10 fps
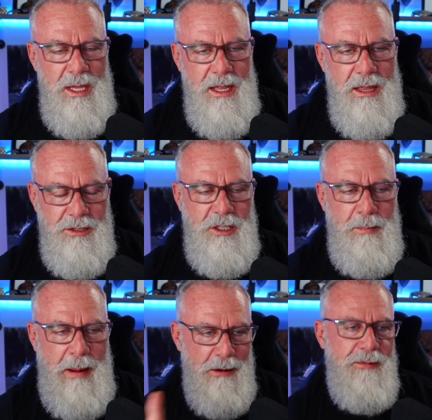This is a
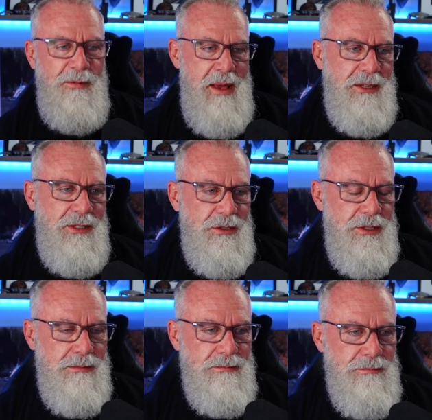powerful
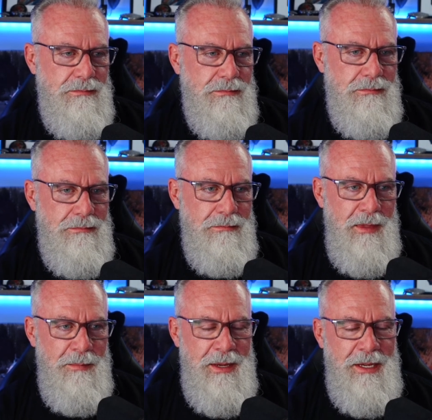message
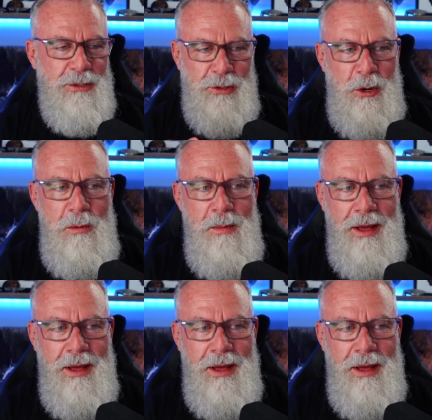because Zoom,